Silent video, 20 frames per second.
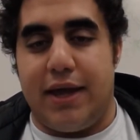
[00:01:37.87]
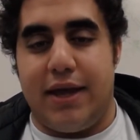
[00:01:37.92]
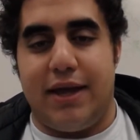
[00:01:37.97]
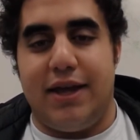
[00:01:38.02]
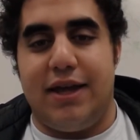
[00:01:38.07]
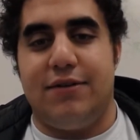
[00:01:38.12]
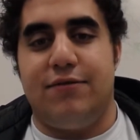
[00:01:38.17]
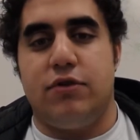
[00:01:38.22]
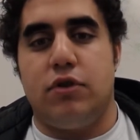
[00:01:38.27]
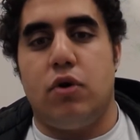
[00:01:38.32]

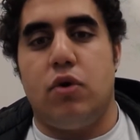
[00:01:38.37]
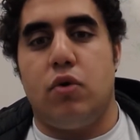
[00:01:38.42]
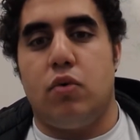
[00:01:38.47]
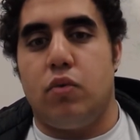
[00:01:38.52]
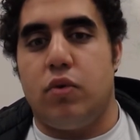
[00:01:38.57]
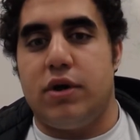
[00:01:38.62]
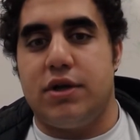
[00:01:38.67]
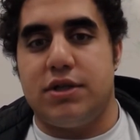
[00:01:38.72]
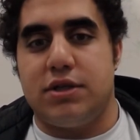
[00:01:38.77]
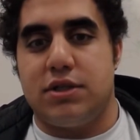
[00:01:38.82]
even though it
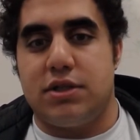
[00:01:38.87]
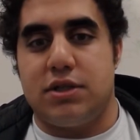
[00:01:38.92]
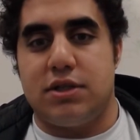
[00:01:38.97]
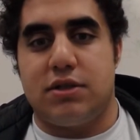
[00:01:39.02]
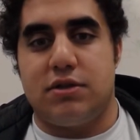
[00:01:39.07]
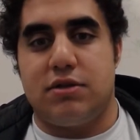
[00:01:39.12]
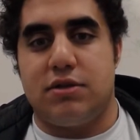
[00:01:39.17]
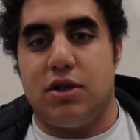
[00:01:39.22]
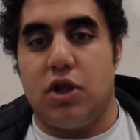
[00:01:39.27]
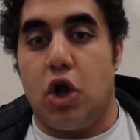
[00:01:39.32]

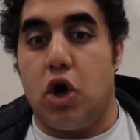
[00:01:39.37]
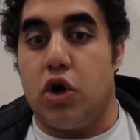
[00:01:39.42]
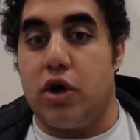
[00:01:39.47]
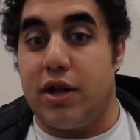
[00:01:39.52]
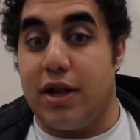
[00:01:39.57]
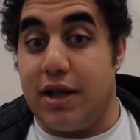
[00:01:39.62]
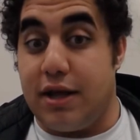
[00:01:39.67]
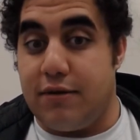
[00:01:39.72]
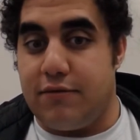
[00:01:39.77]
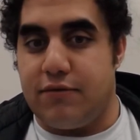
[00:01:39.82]
wasn't
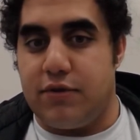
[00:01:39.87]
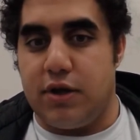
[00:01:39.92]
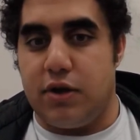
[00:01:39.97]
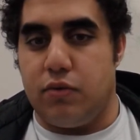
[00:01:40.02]
long-lived,